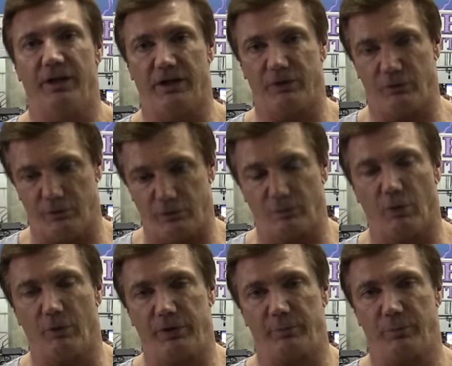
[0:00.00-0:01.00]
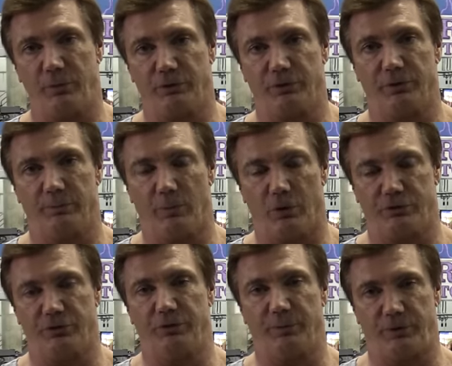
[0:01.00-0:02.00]
and doing rowing
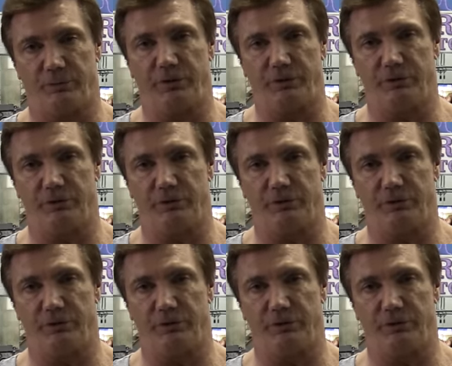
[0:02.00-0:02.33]
motions between